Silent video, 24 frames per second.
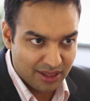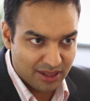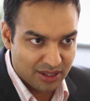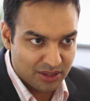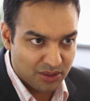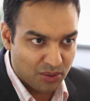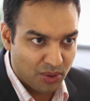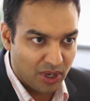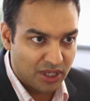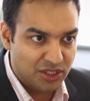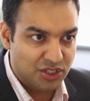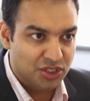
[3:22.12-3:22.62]
the
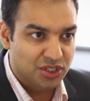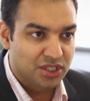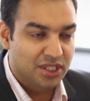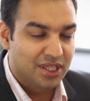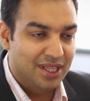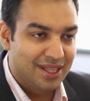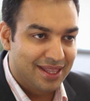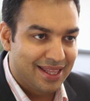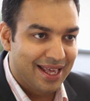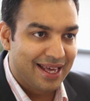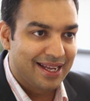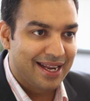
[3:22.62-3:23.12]

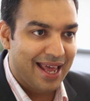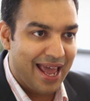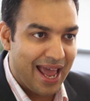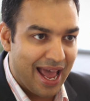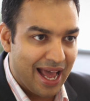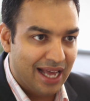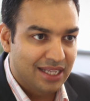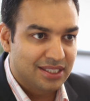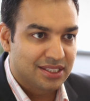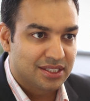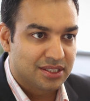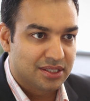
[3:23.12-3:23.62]
question, then
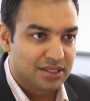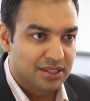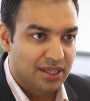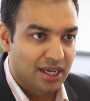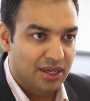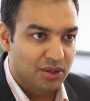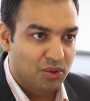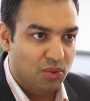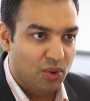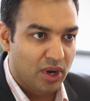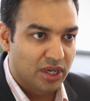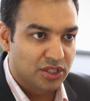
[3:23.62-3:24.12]
answer that
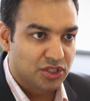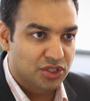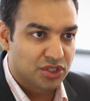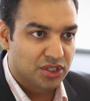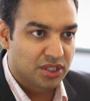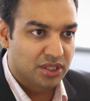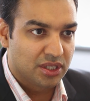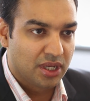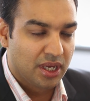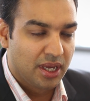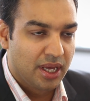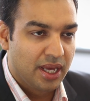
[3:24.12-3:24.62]
question.
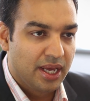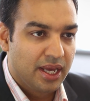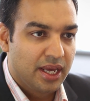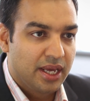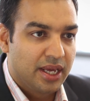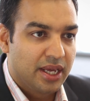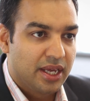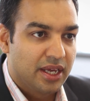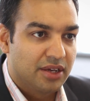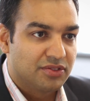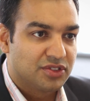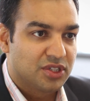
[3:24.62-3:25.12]

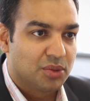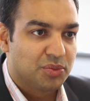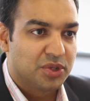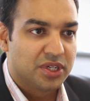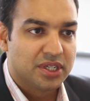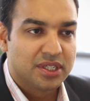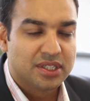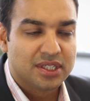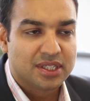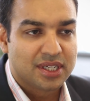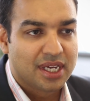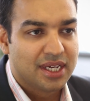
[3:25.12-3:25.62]
If someone
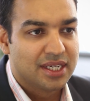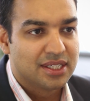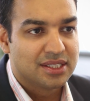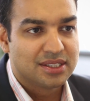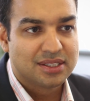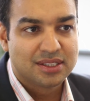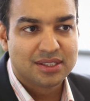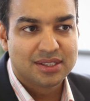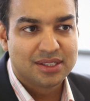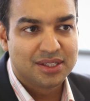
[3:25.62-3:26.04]
indicates,